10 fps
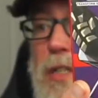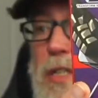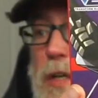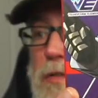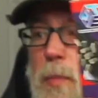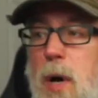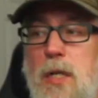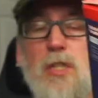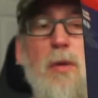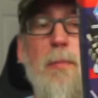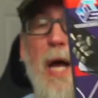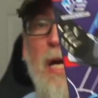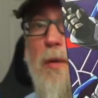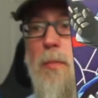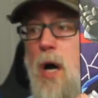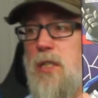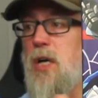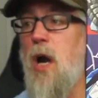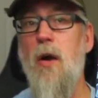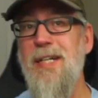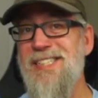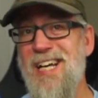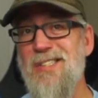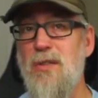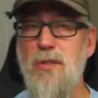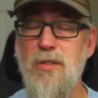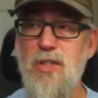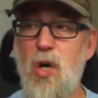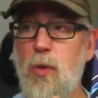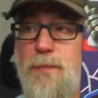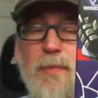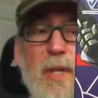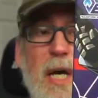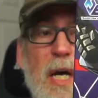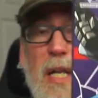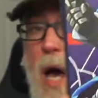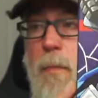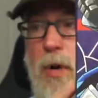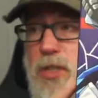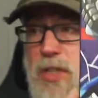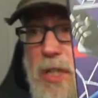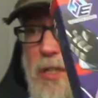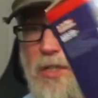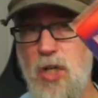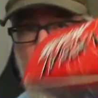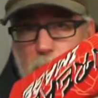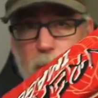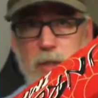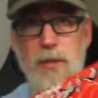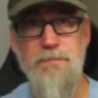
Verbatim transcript: of the box and the back of the box are identical, so not much to talk about there.